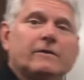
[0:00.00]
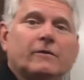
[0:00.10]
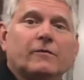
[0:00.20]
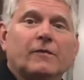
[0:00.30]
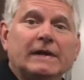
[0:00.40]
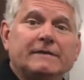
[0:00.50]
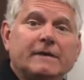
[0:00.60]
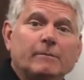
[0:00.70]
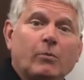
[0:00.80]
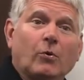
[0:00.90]
the
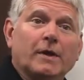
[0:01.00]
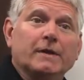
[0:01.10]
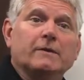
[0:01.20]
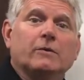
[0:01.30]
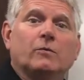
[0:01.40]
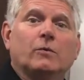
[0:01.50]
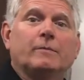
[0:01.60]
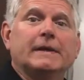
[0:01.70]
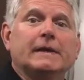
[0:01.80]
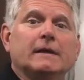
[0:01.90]
freezing point will
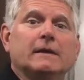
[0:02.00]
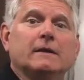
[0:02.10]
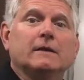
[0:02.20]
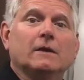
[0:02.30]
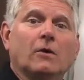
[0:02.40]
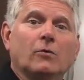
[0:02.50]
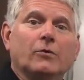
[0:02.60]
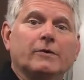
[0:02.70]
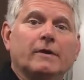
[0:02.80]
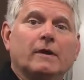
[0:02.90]
be
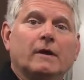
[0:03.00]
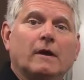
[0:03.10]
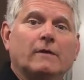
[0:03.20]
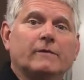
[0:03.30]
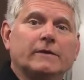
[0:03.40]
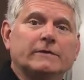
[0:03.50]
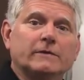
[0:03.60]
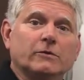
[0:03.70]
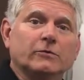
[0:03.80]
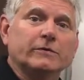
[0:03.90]
lowered of the
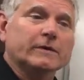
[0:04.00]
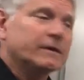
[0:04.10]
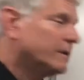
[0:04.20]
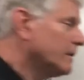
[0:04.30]
solution.